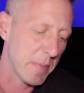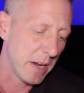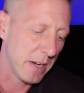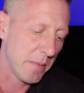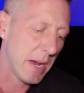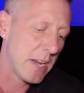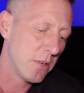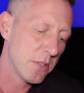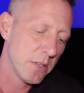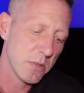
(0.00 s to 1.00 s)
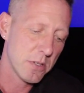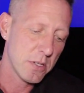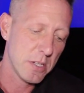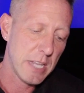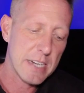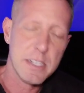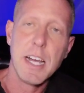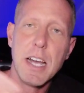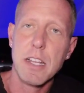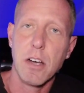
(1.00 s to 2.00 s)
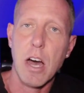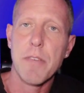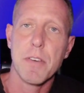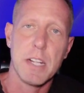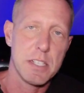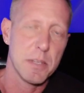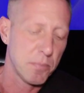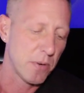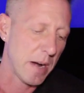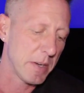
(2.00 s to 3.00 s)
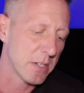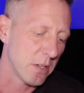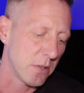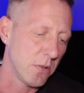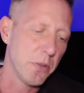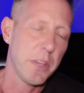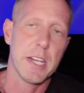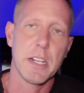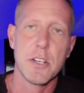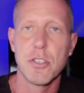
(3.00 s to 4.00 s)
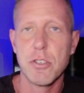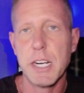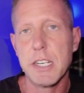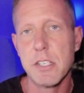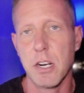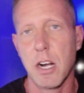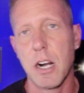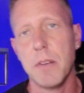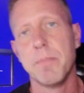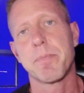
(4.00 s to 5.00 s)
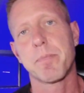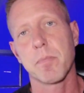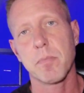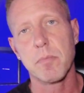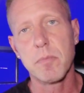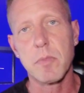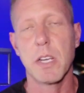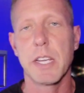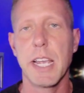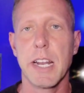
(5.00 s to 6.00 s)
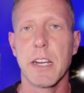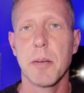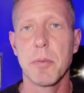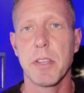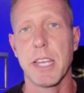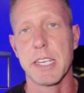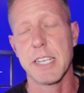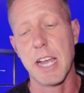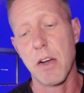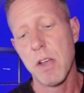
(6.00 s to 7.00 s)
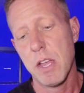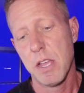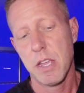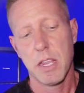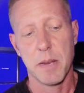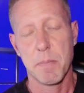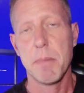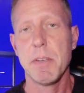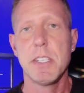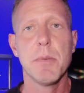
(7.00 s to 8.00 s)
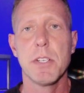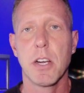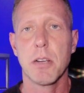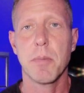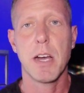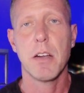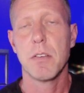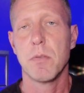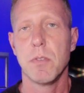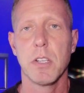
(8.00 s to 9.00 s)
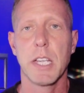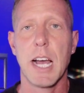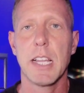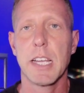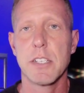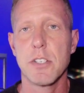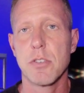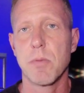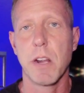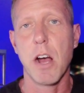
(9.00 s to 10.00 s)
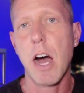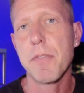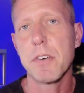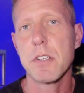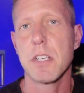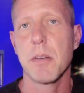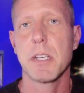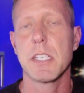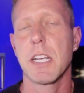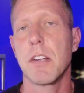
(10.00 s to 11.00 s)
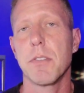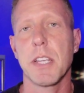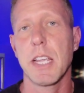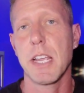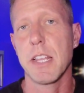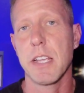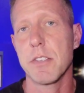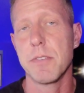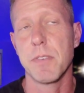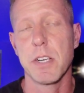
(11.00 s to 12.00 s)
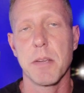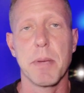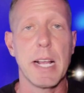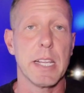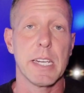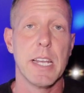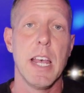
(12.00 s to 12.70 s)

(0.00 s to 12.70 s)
But in my notes, just, that's kind of the offer. That's the premise of the whole thing. The tricks are, again, a couple of things. Now, in PPC, we talked about really I like to just run offers there because I don't think anything else is very compelling.